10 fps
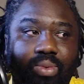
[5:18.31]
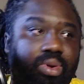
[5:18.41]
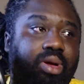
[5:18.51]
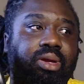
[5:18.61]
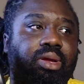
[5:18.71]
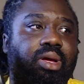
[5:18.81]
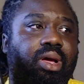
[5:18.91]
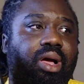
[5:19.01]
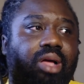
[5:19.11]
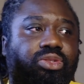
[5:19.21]
One,
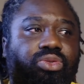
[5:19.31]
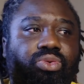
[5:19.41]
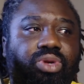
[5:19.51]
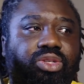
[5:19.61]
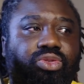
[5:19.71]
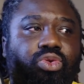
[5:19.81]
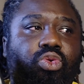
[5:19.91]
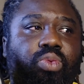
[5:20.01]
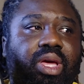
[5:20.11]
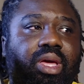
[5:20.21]
and two, there's no
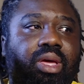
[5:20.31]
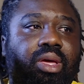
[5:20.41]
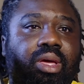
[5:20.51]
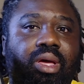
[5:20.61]
way